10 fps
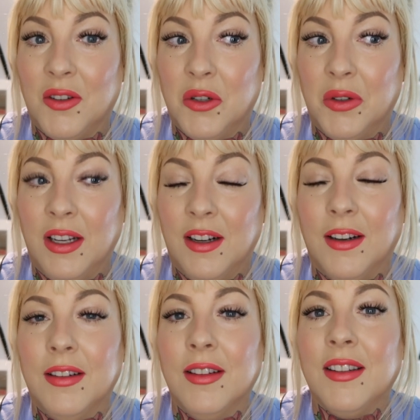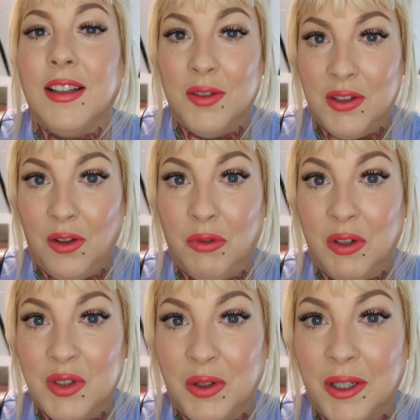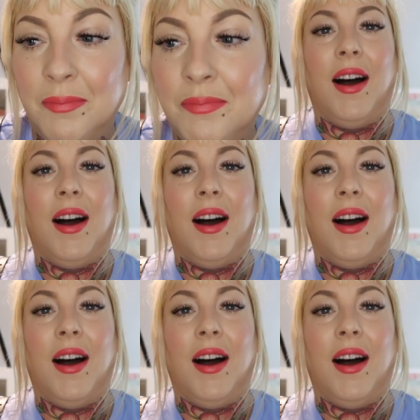all going on that there was a thrift store.